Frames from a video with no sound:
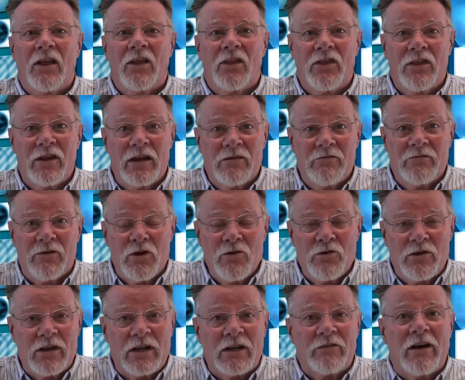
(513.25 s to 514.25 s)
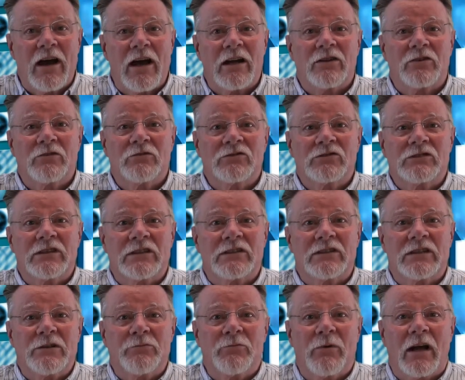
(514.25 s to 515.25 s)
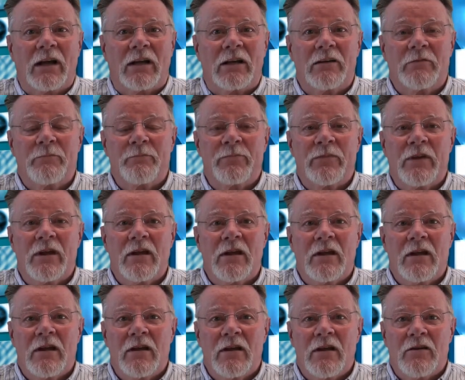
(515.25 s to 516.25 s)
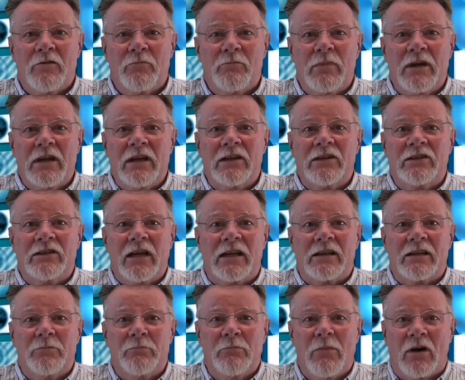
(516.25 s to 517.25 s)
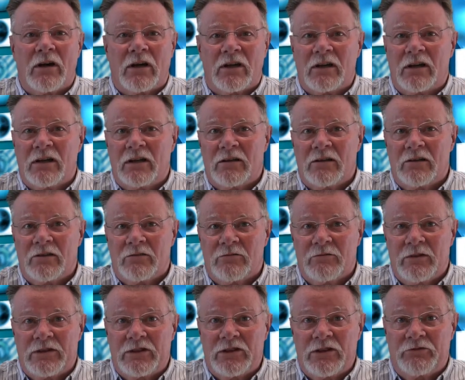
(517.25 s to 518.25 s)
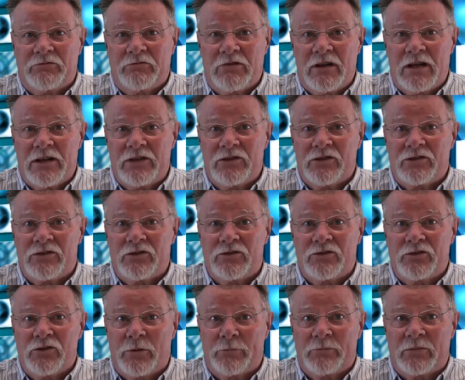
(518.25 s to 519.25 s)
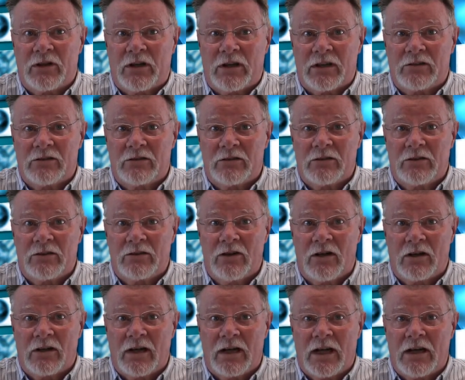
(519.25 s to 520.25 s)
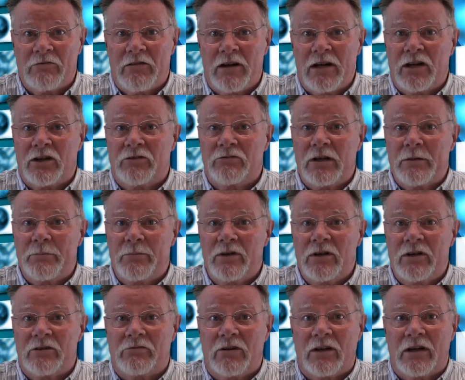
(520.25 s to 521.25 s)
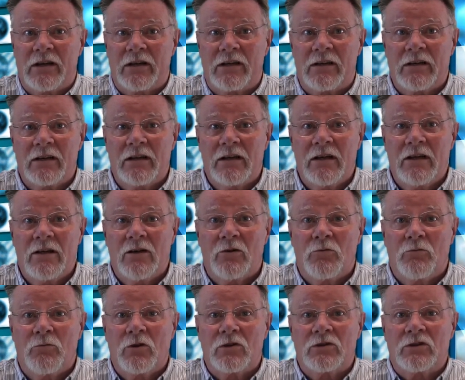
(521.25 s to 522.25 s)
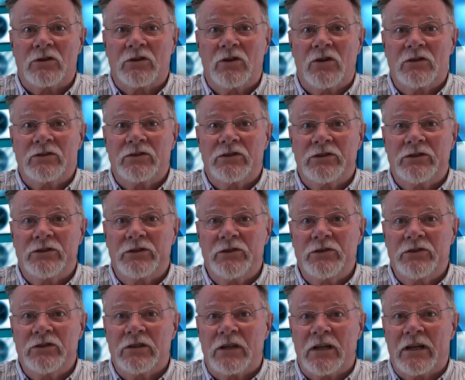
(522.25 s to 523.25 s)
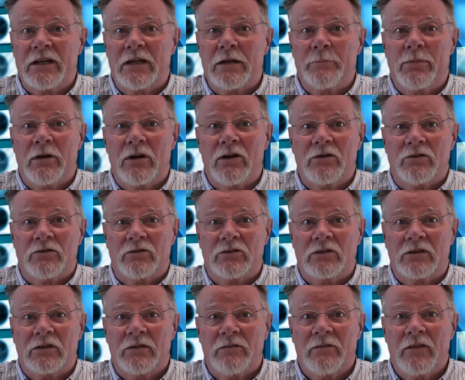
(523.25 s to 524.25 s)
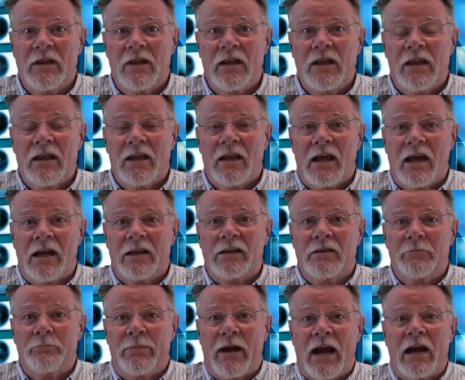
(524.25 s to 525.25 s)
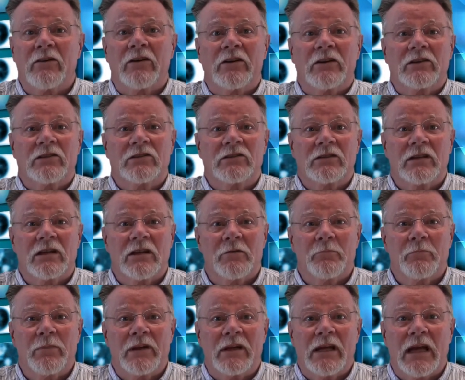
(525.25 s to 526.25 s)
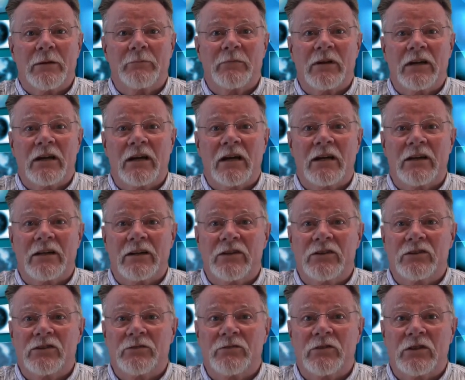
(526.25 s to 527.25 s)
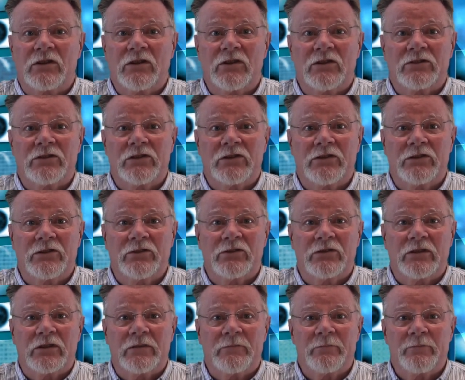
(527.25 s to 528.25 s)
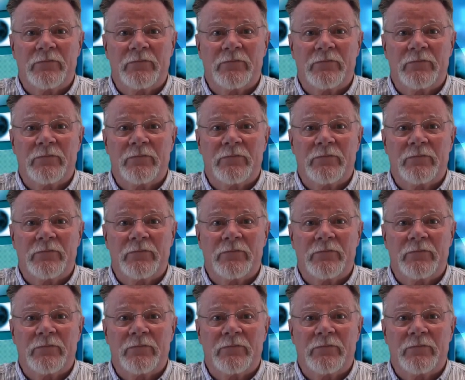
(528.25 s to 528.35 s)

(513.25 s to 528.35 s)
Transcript: The invoking of Article 61 means that the monarch, which is really just a job title, not an hereditary birthright, was constitutionally deposed, and the barons became the guardians of the Constitution,